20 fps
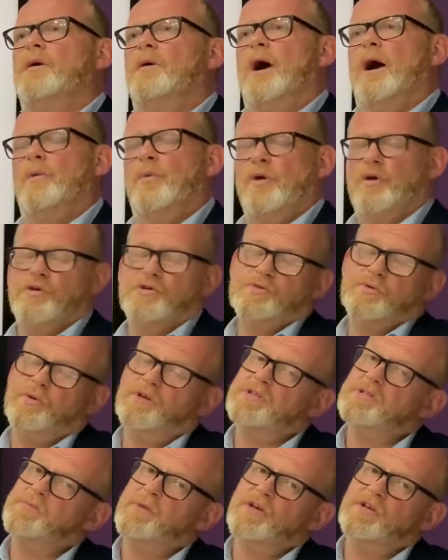We also
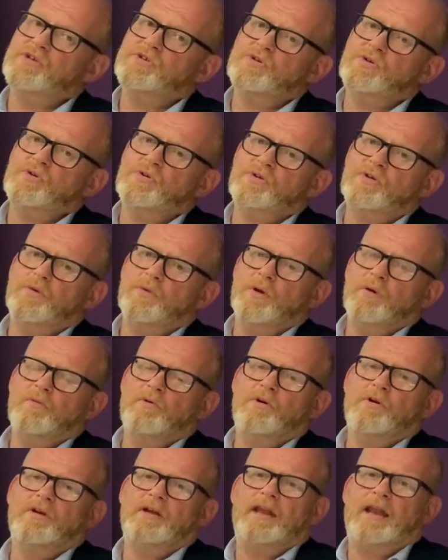wanted to make sure that we
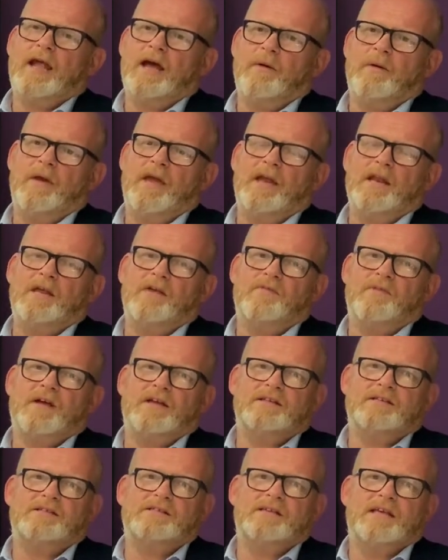weren't allowing any of
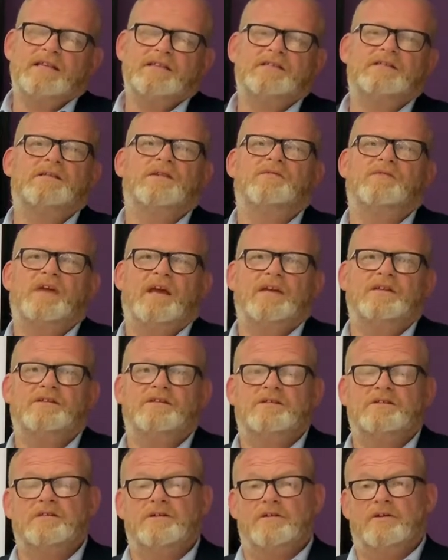that sensitive data
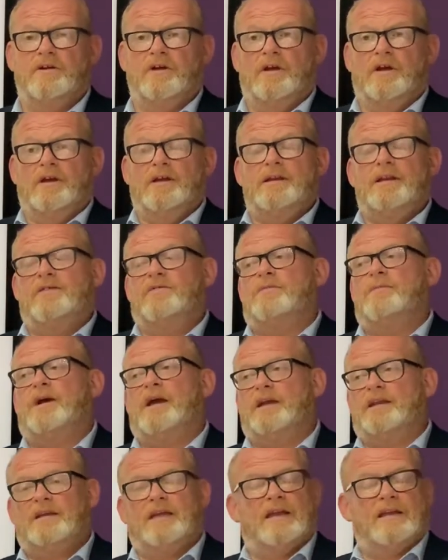to, never
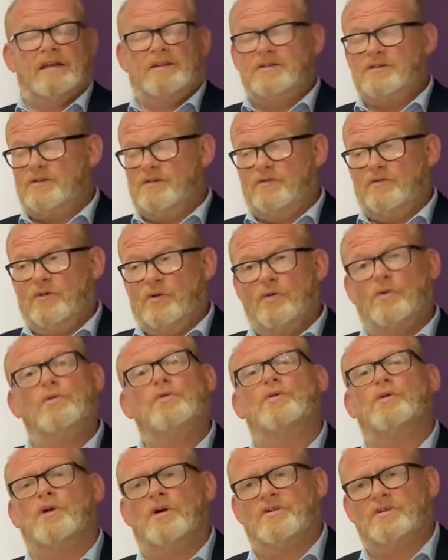mind get into
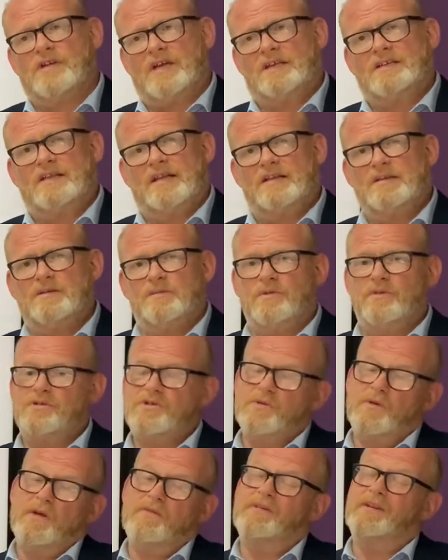your contact centre, but
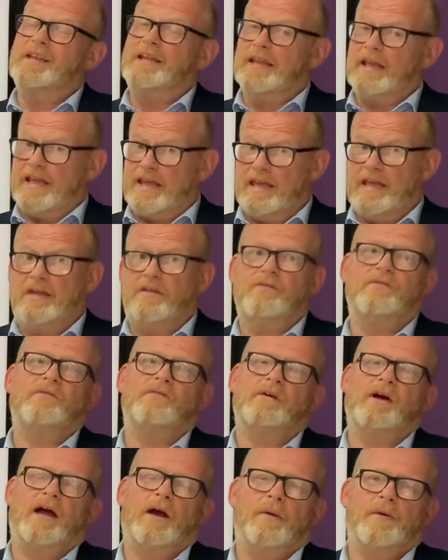to even leave
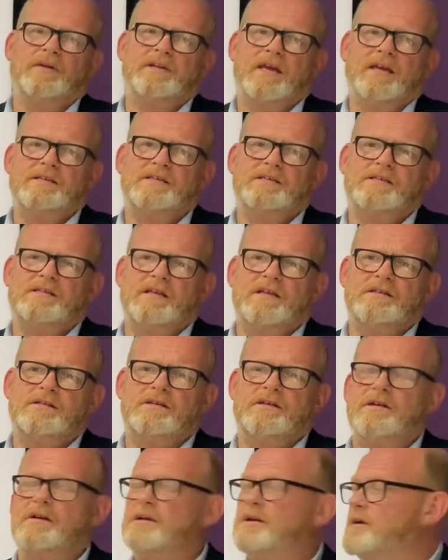our data
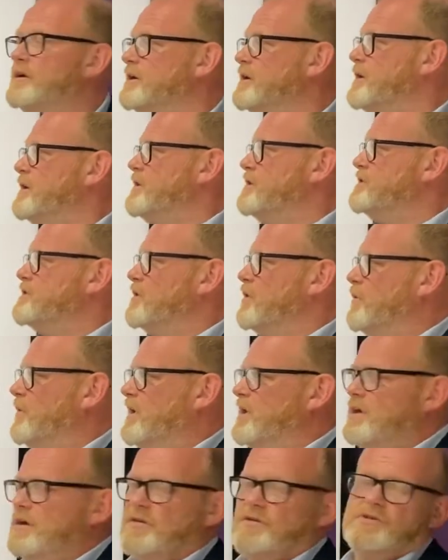centre. So
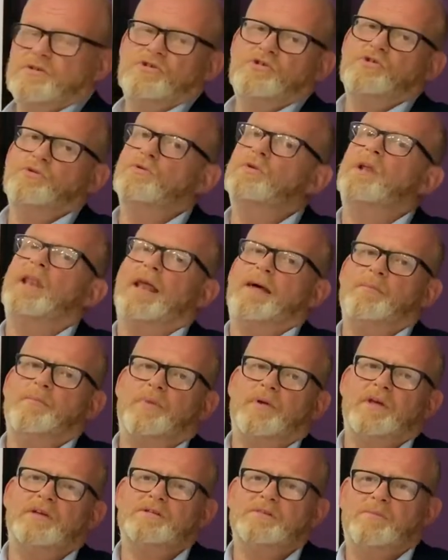we use dual
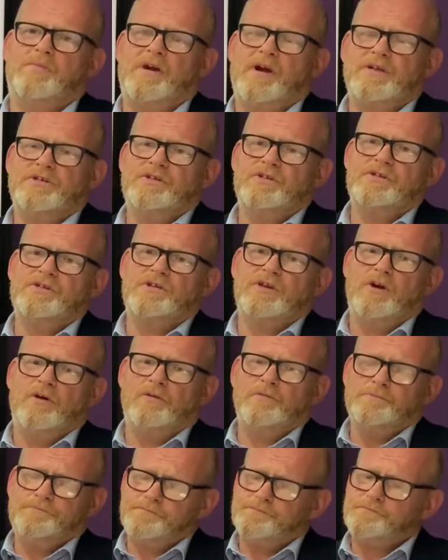clamping suppression. So